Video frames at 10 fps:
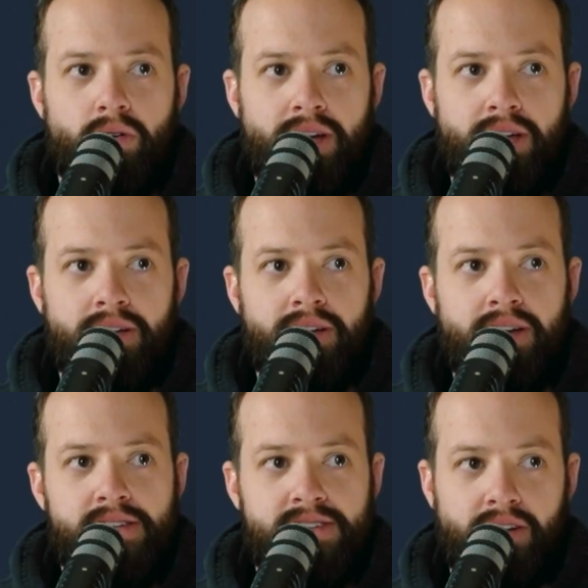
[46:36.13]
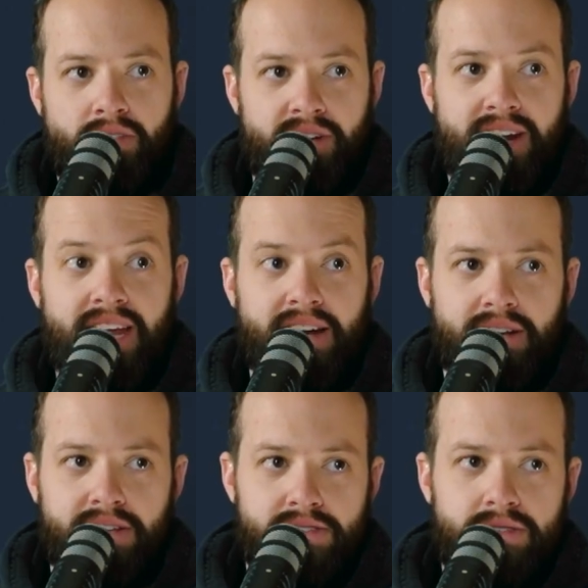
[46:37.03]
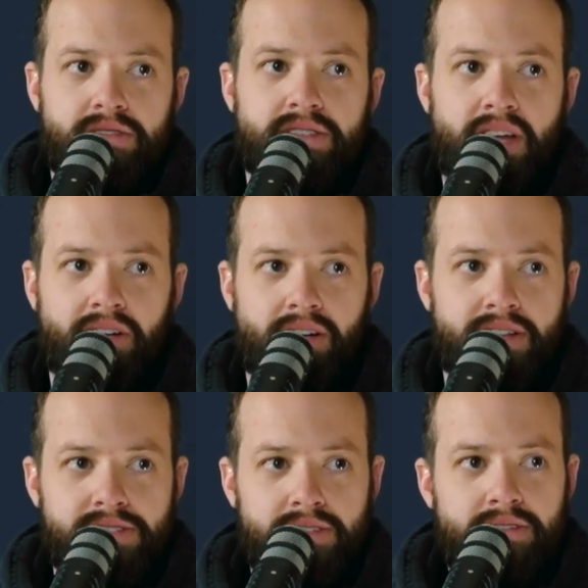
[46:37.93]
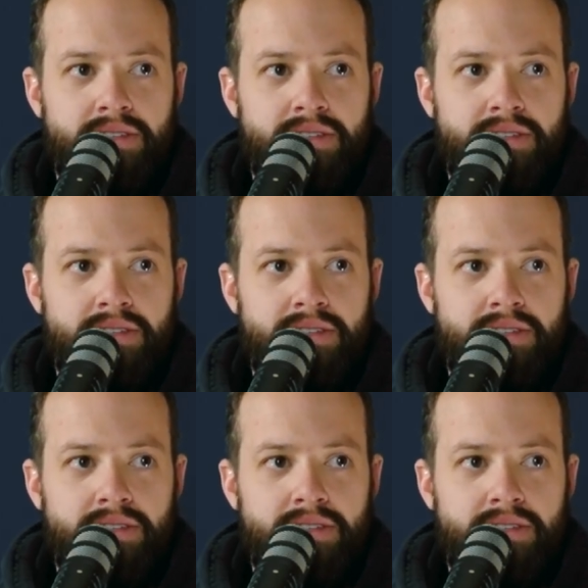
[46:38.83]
no idea. And he's got a grenade in his center console.